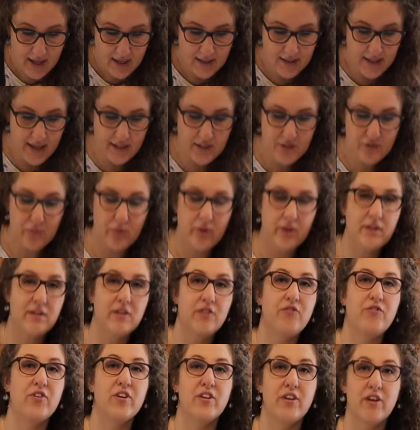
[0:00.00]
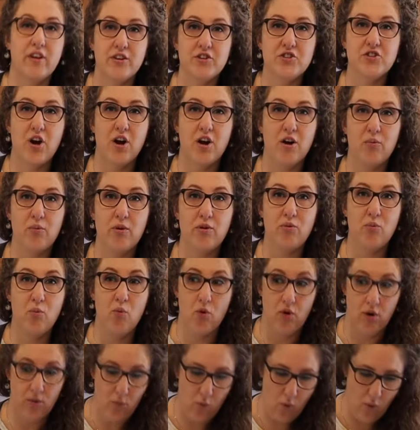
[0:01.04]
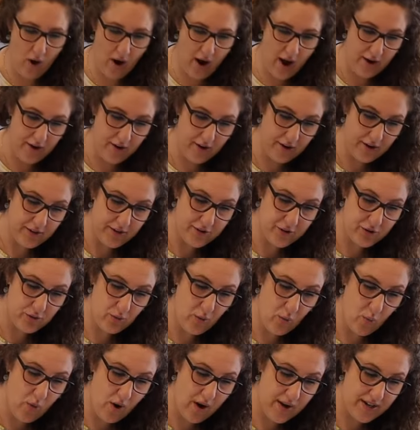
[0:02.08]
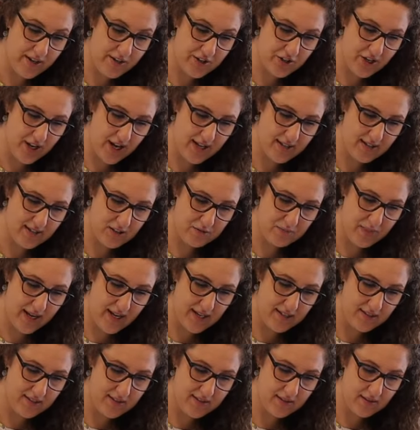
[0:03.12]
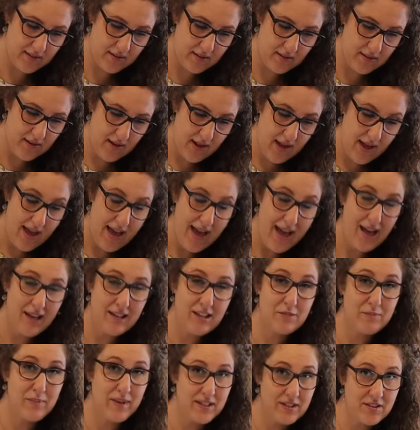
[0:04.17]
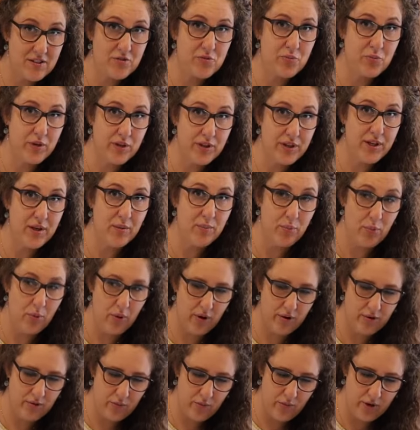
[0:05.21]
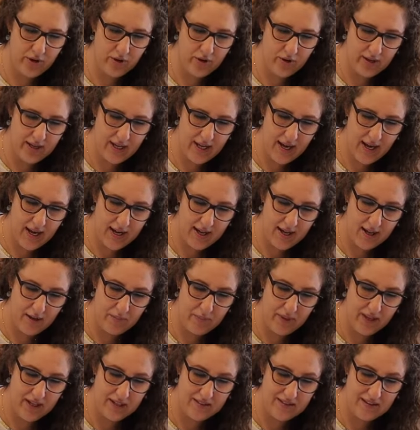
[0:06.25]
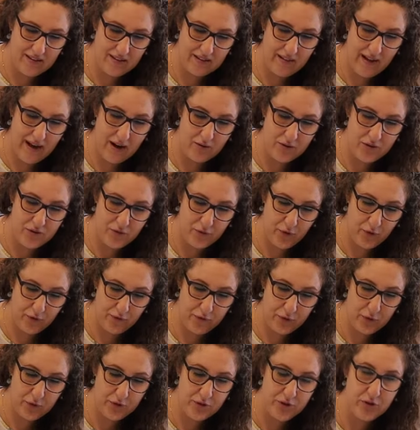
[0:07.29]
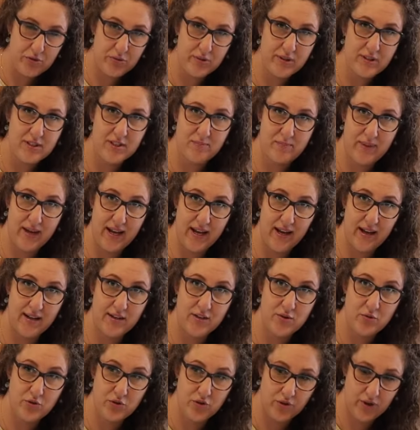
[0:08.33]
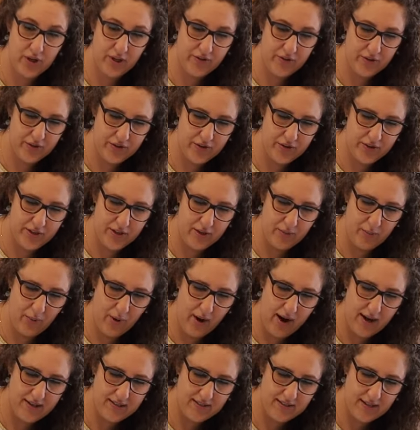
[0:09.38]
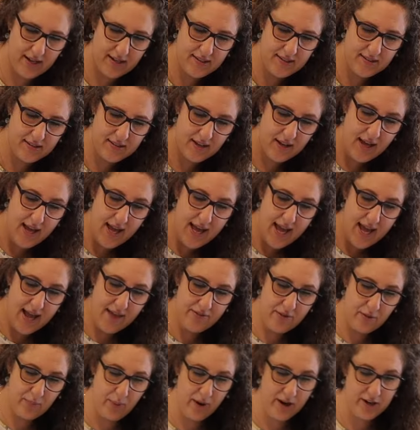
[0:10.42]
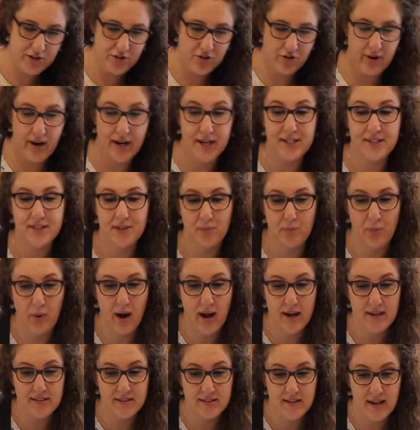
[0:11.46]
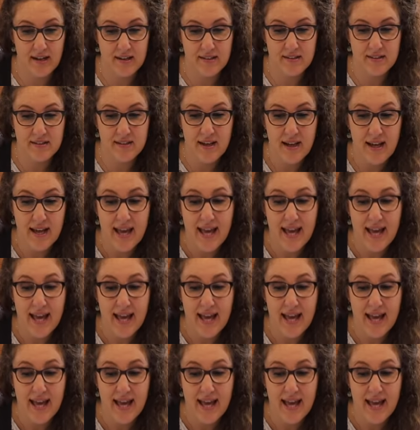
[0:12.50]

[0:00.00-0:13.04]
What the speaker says: Next, we're going to fill our jar with warm water to a 1-inch headspace. Headspace is really important when you're canning because it allows for food to expand during the cooking process and the pressurizing process.